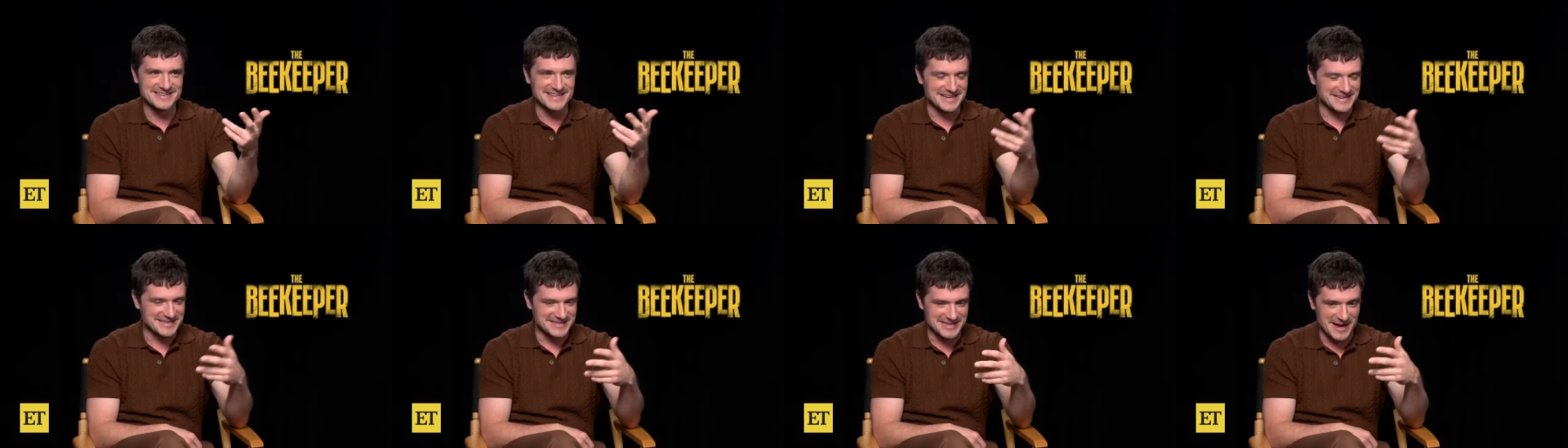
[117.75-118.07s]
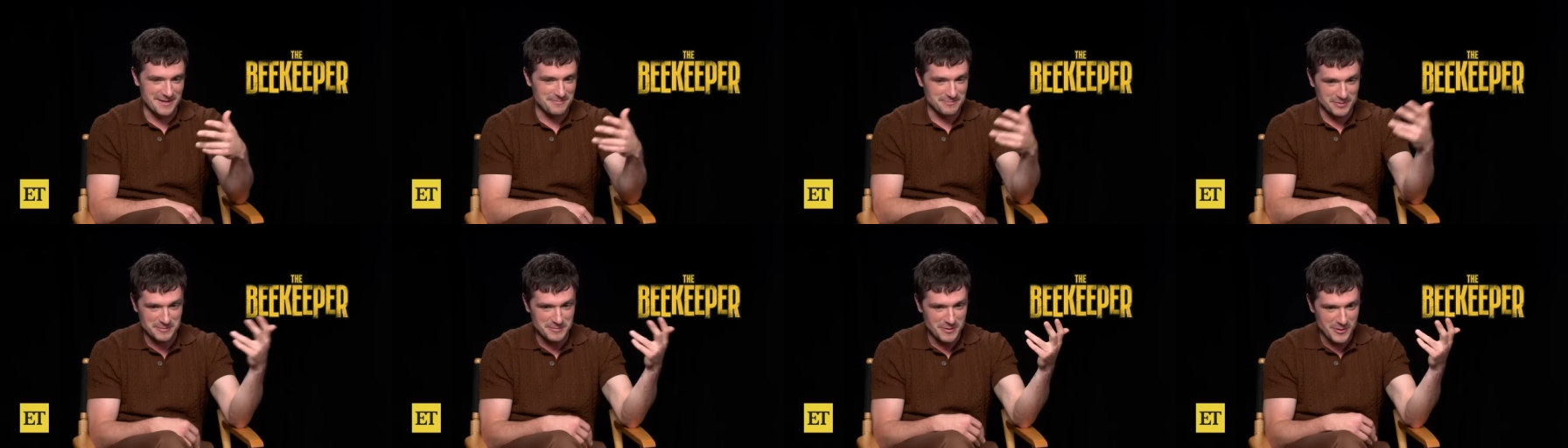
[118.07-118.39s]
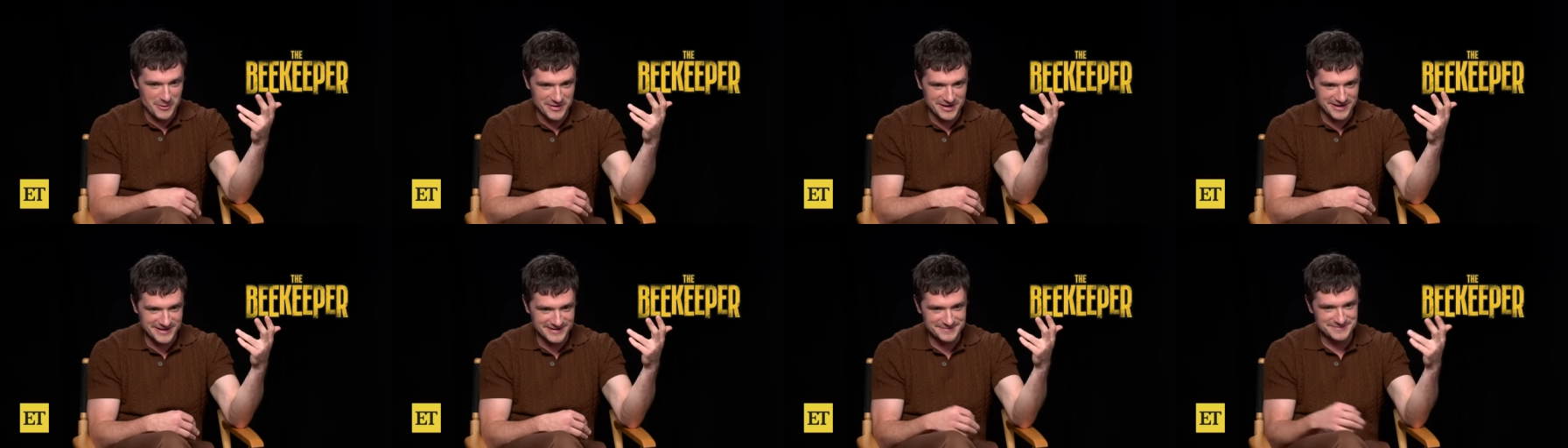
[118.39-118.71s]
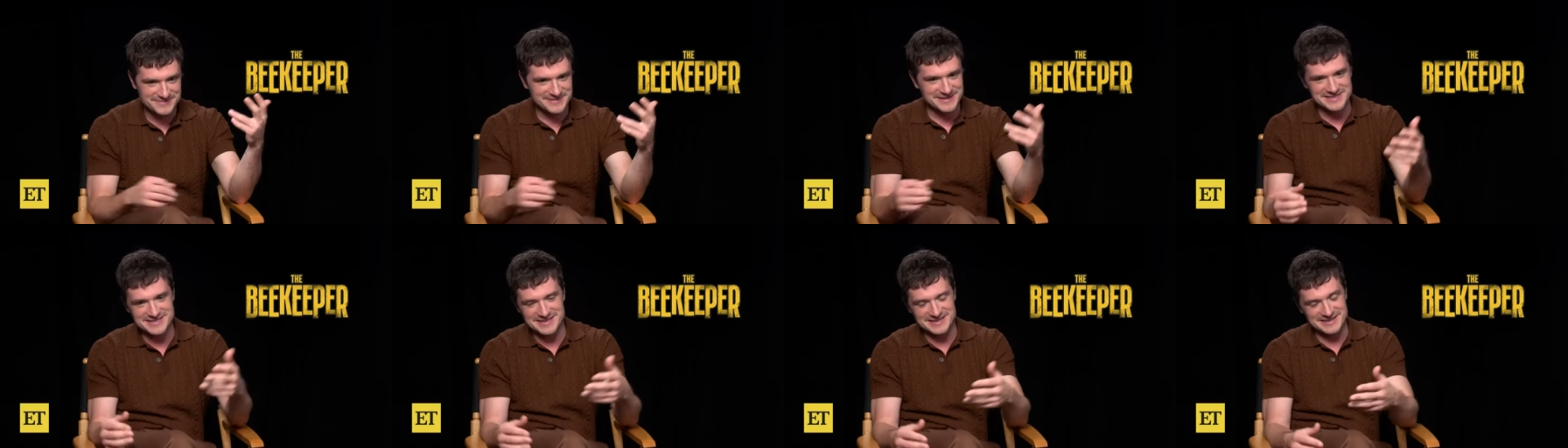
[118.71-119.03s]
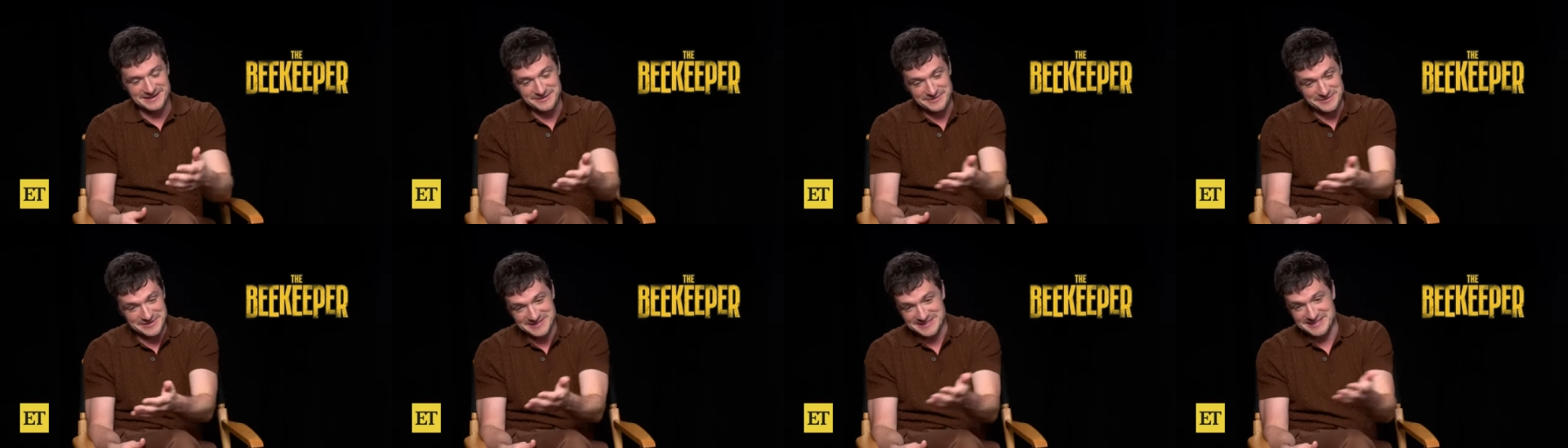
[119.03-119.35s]
like not promoting because
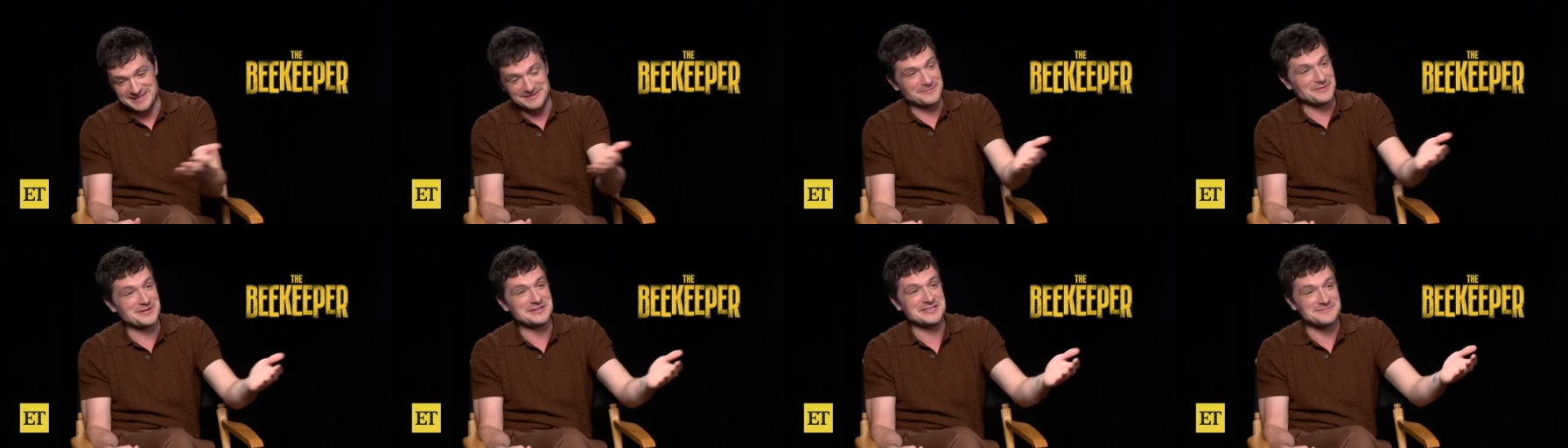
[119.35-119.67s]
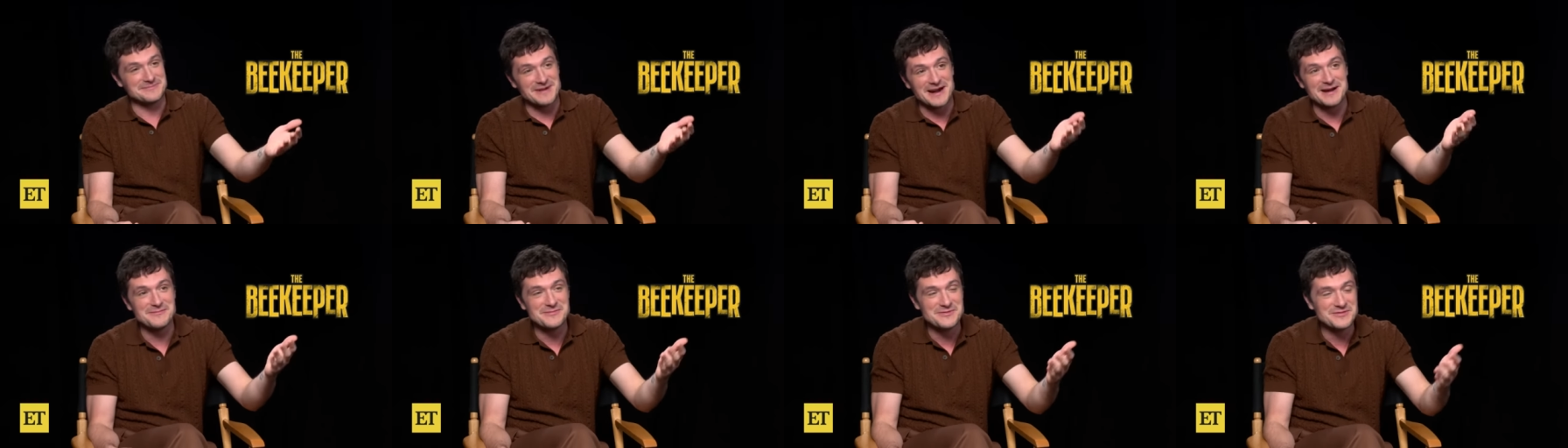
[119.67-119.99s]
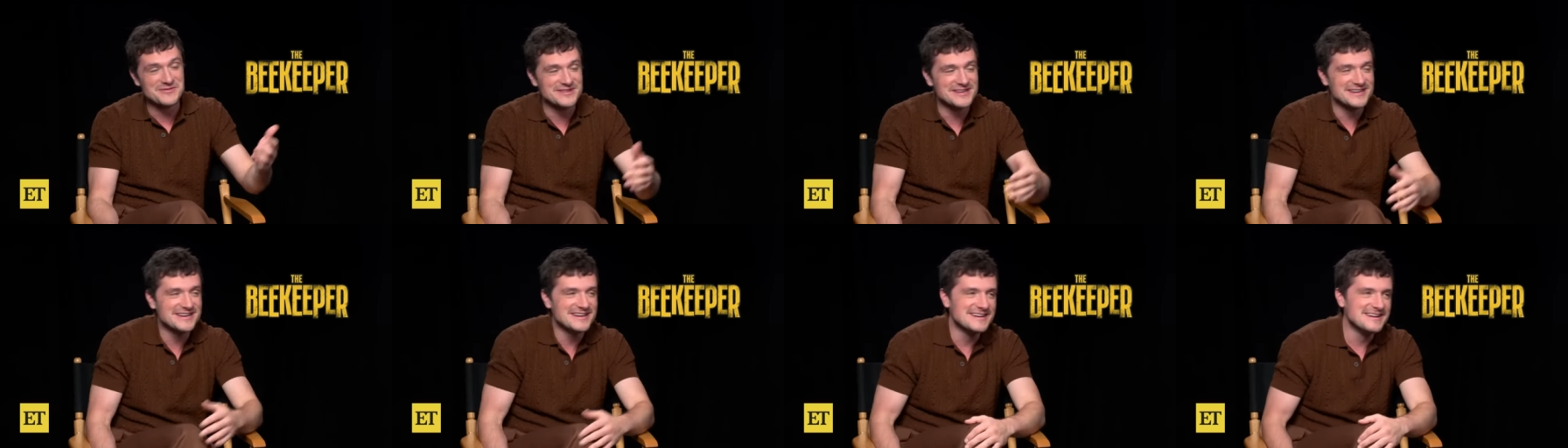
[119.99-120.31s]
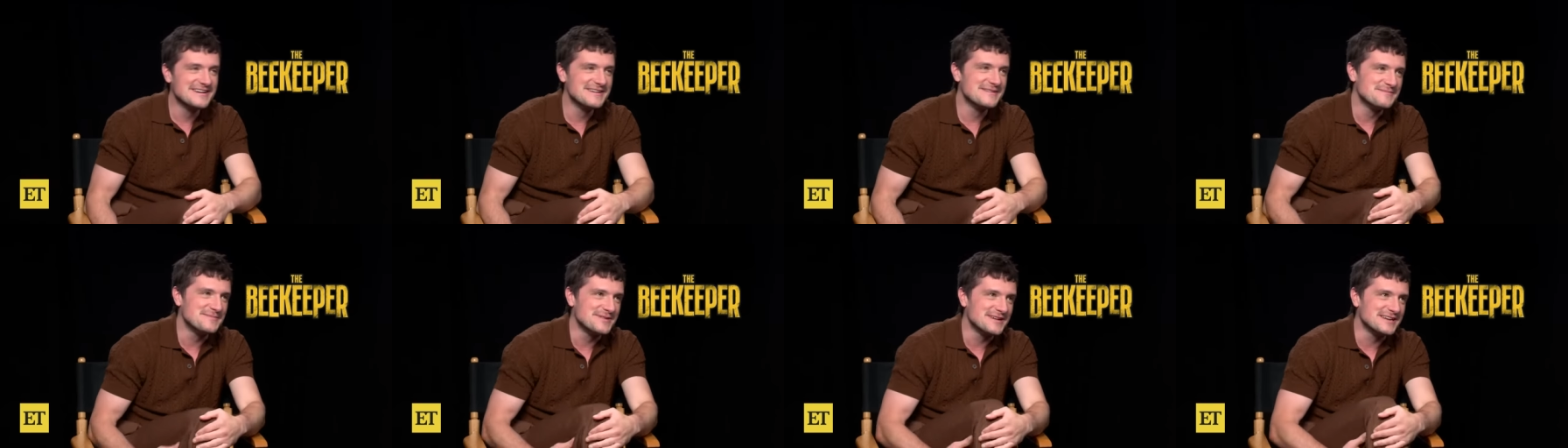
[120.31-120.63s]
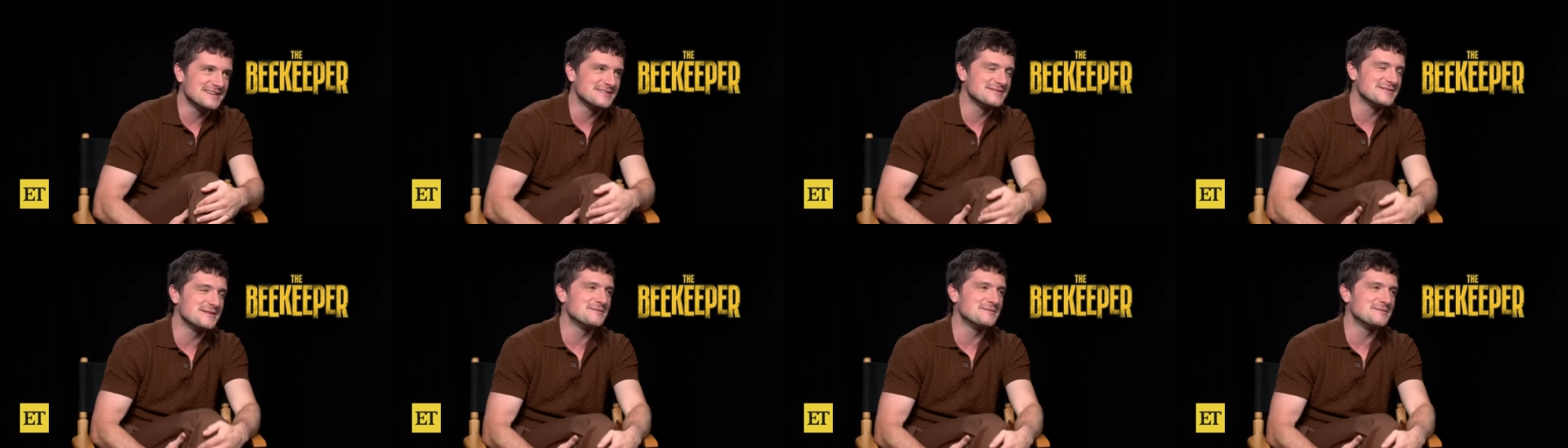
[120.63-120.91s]
it was wasn't my movie. But it,